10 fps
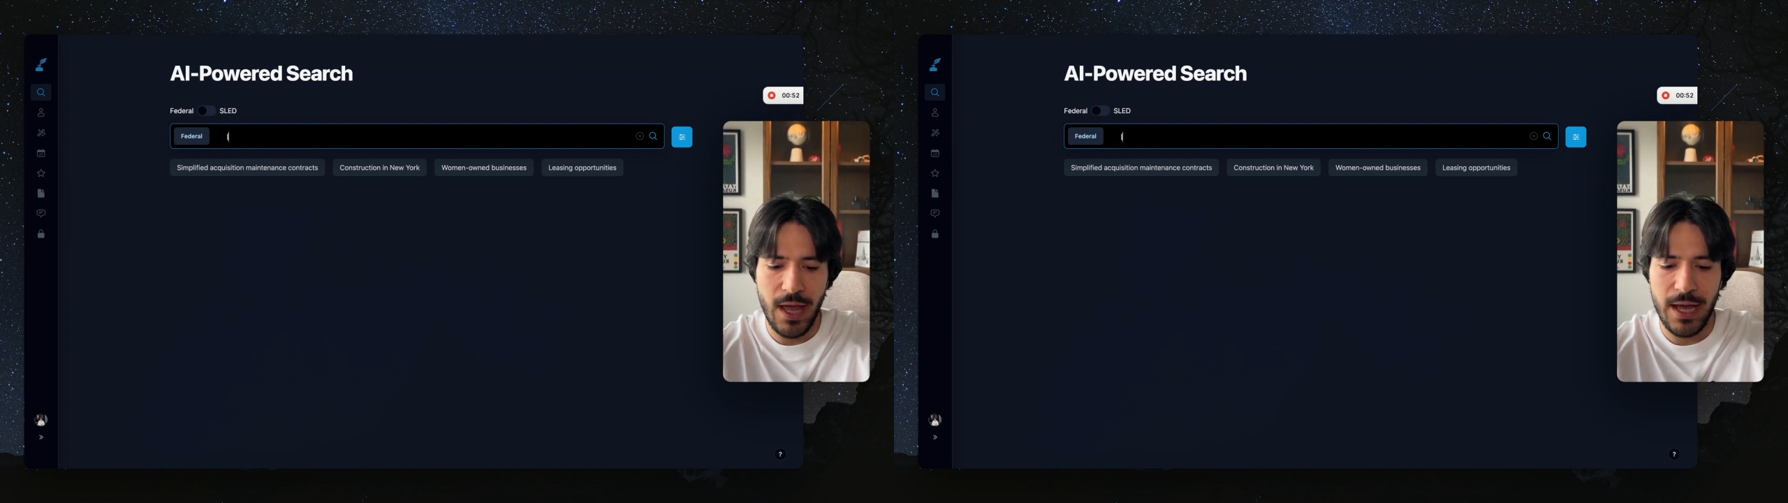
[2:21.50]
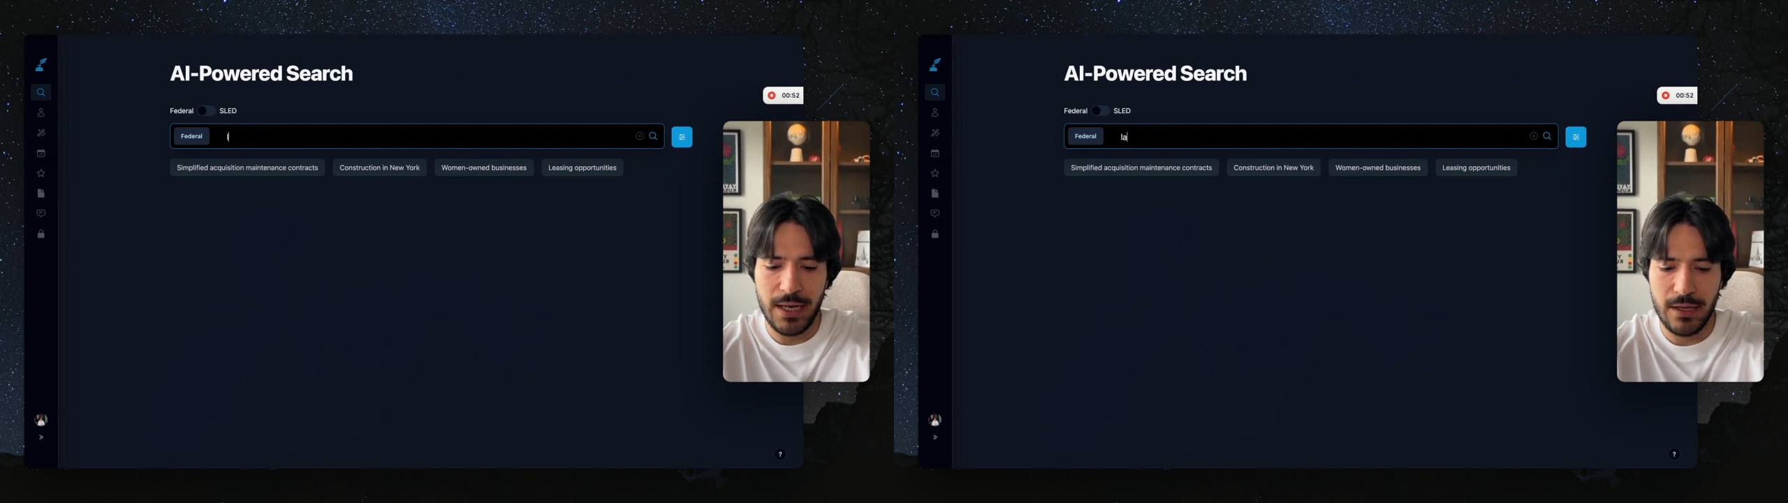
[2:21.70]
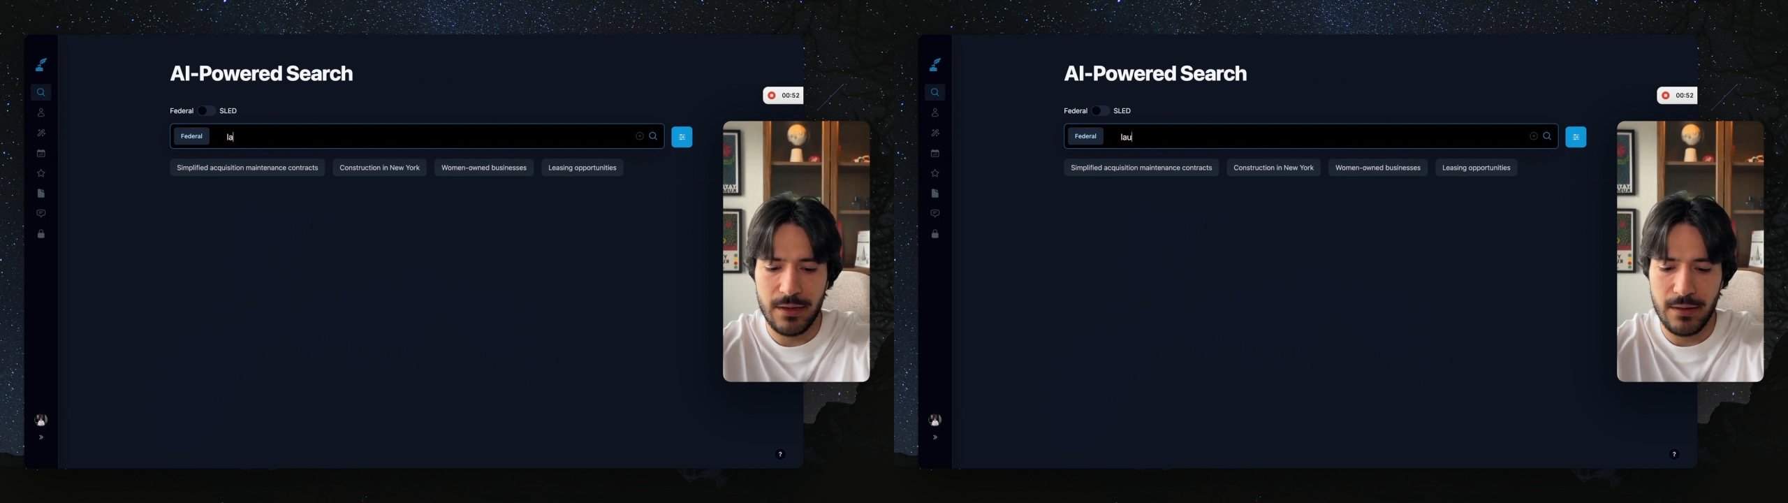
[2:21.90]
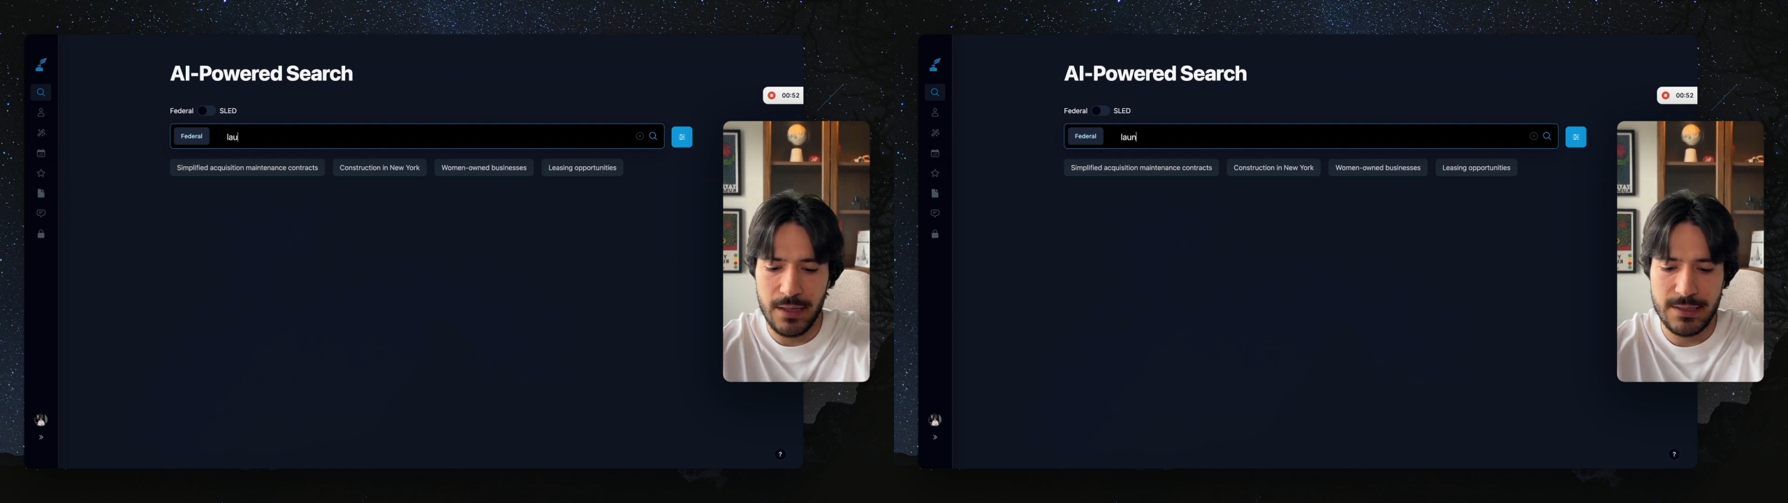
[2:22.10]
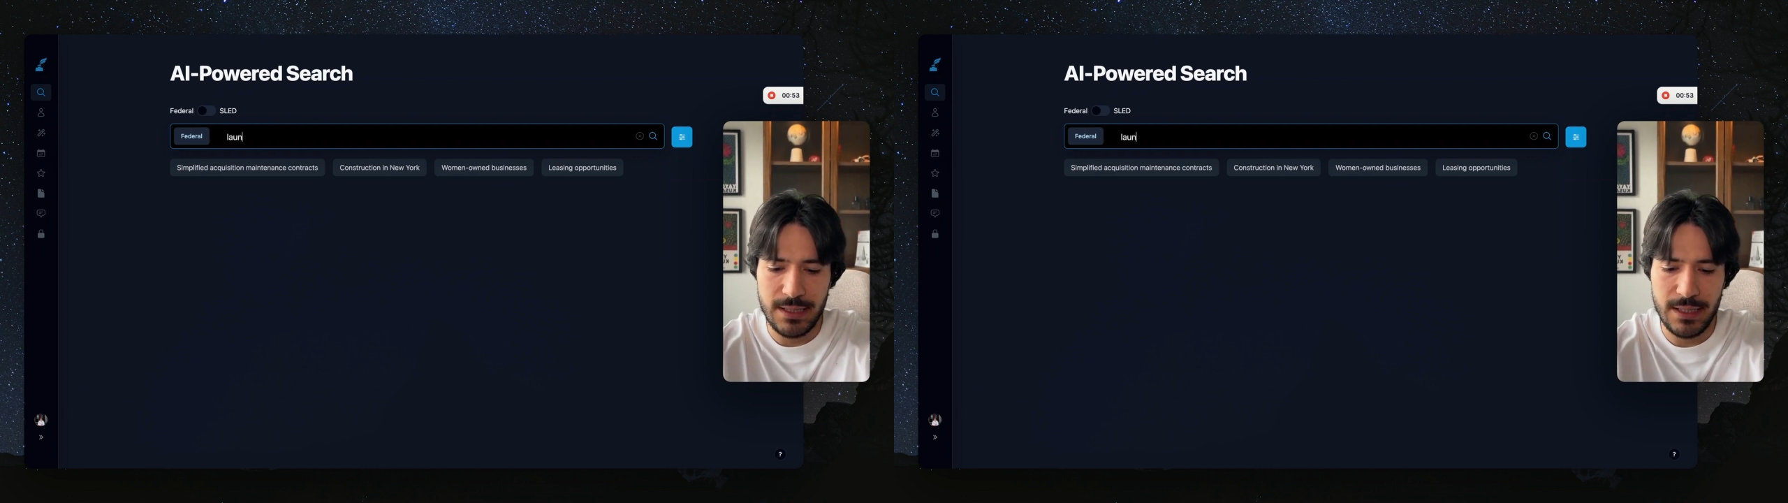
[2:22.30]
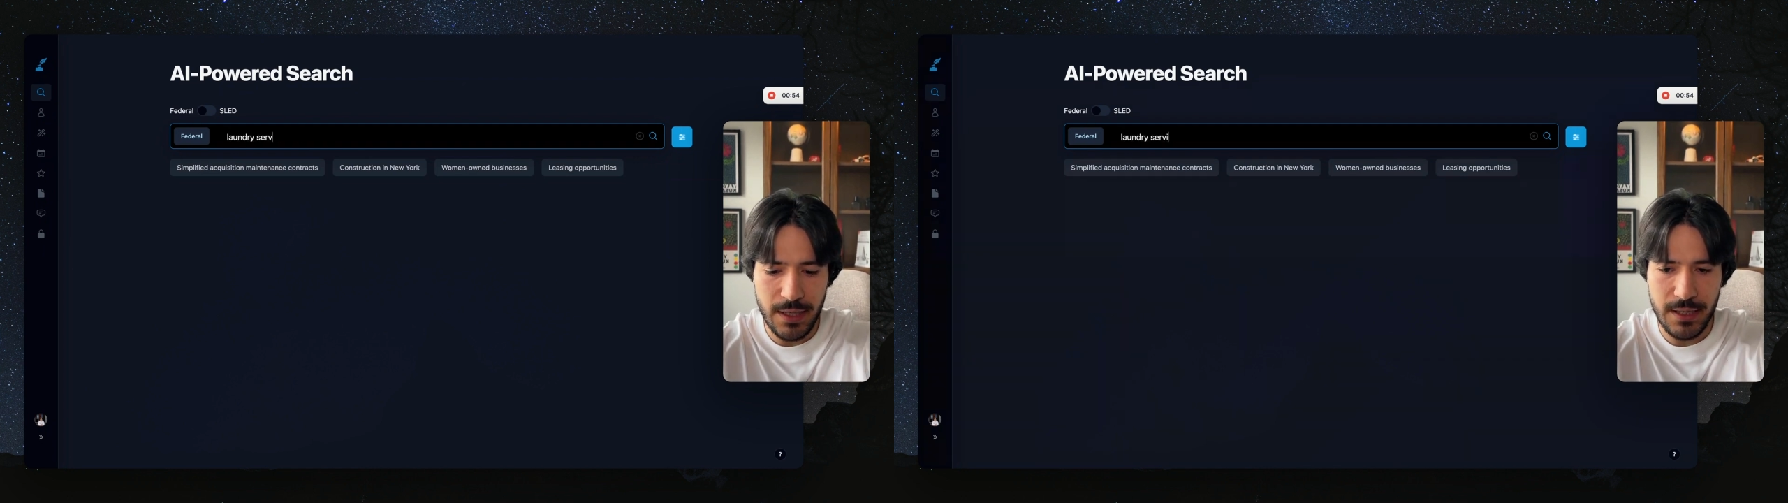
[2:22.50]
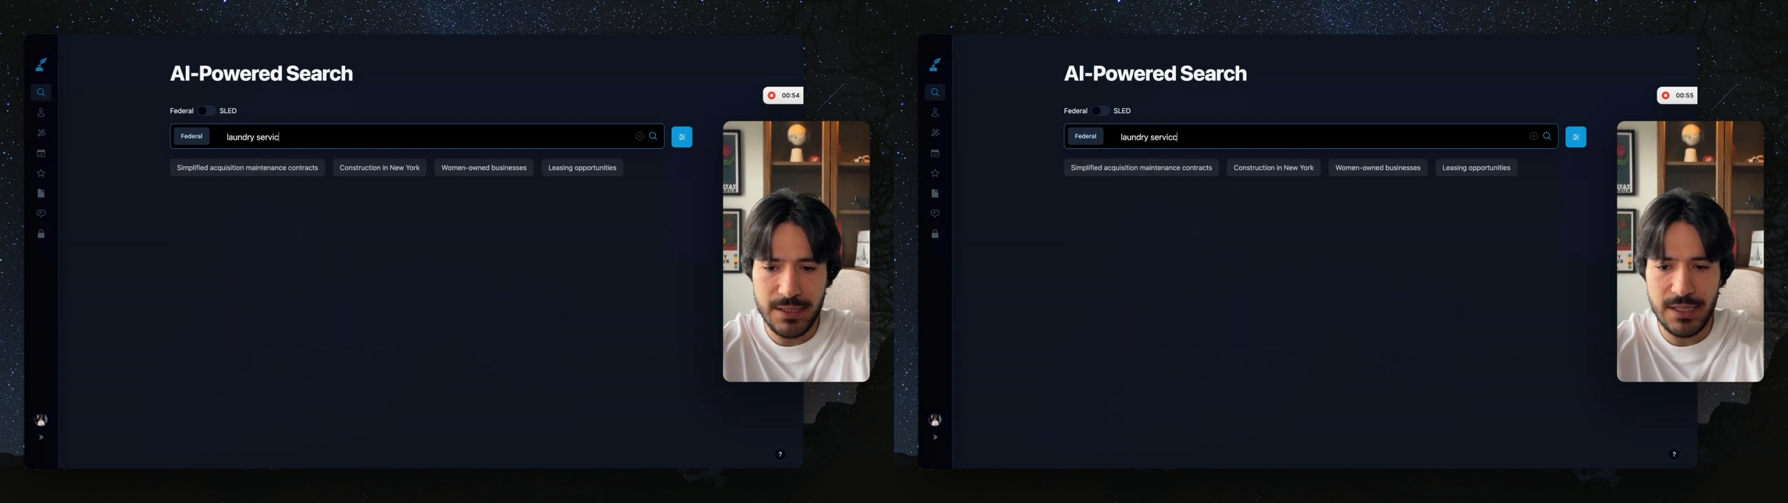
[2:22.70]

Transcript: with AI, it could it can